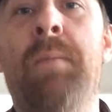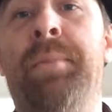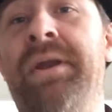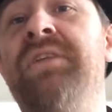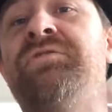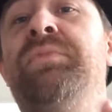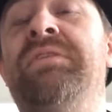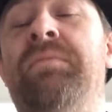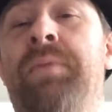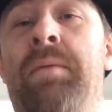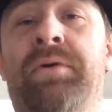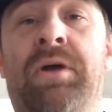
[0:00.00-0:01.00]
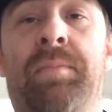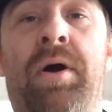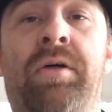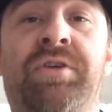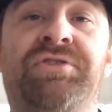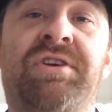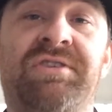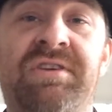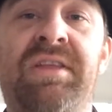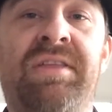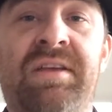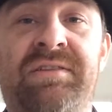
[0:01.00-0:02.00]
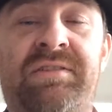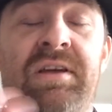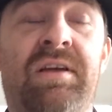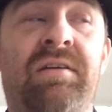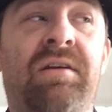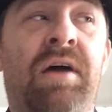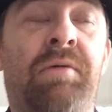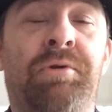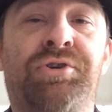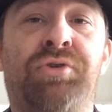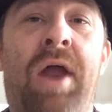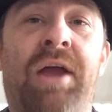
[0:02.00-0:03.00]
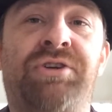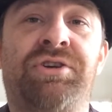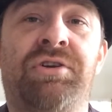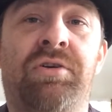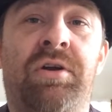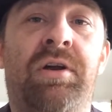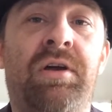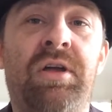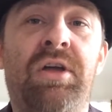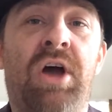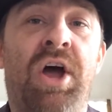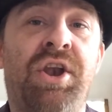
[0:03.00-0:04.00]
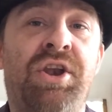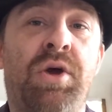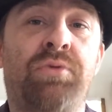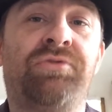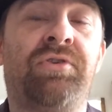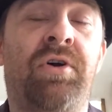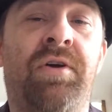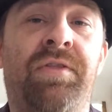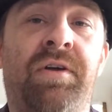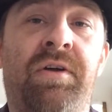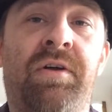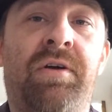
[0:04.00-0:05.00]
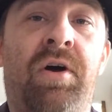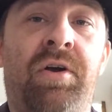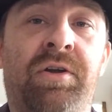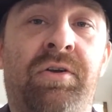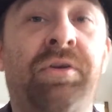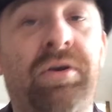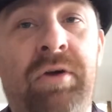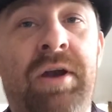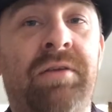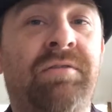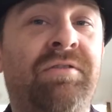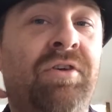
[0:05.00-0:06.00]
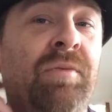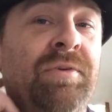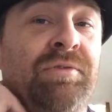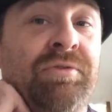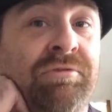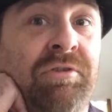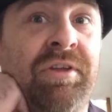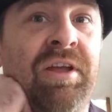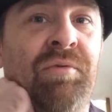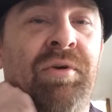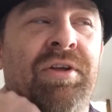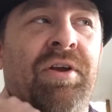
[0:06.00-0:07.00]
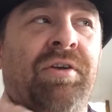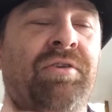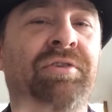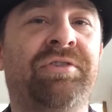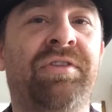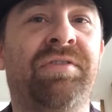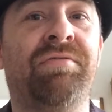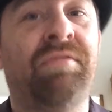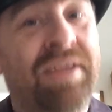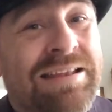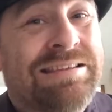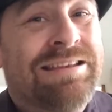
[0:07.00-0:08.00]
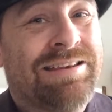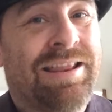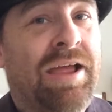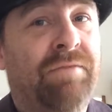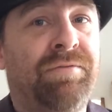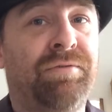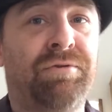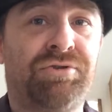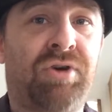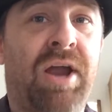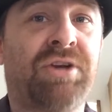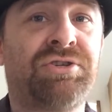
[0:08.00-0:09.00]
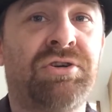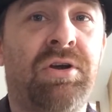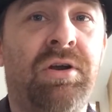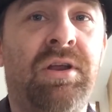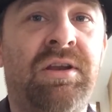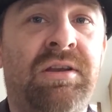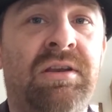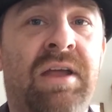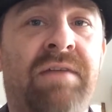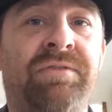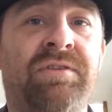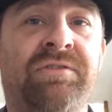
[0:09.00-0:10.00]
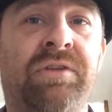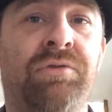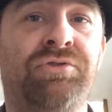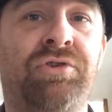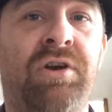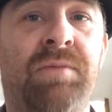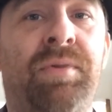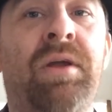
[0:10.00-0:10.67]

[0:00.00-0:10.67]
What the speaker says: But he doesn't believe in public apologies. He thinks a retraction or a note on the article. Now, granted, TotalBiscuit was looking at one of the articles and it didn't have the retraction on it. It didn't have the disclosure on it.